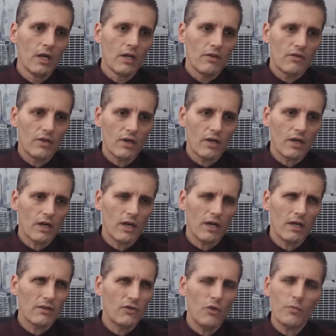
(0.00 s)
took a
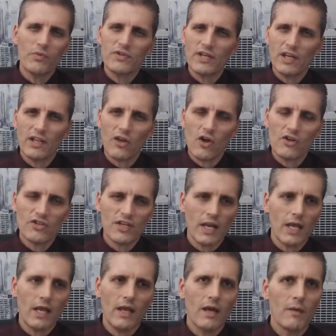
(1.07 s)
two percent loss
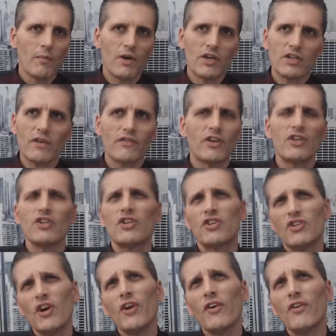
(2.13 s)
today because of
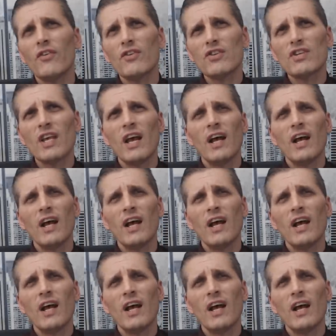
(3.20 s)
concerns